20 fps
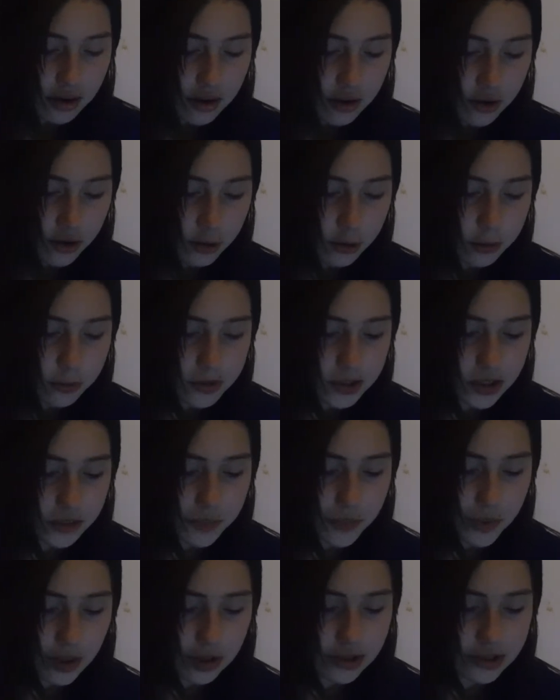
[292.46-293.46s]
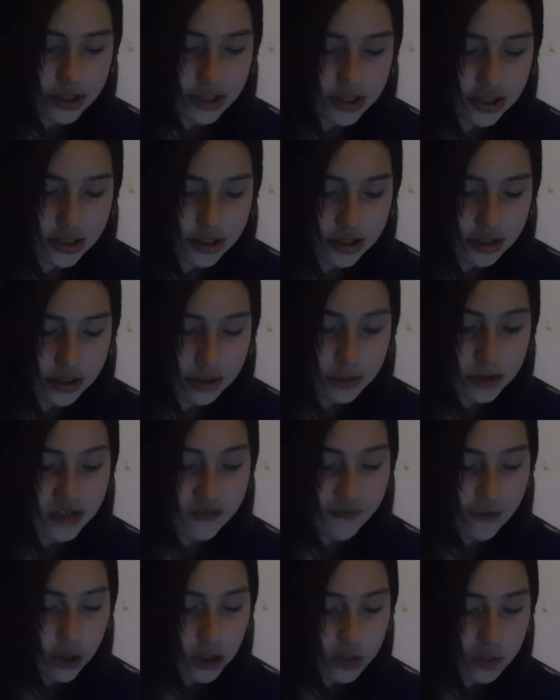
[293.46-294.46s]
Who was the
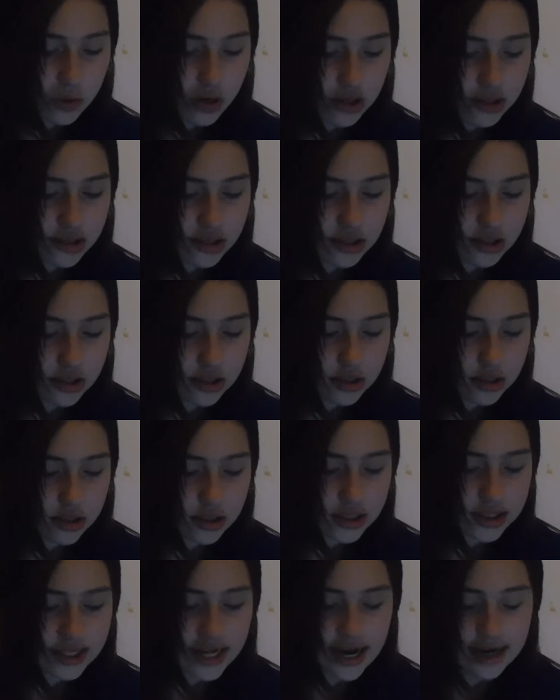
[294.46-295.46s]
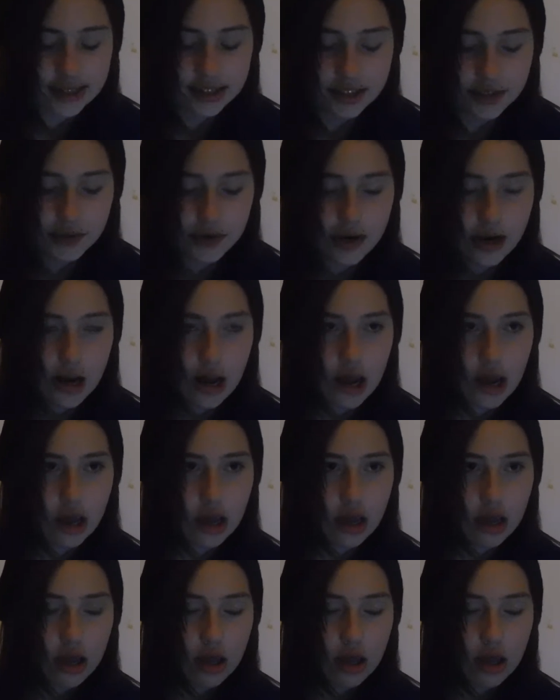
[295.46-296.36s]
first person to text you today?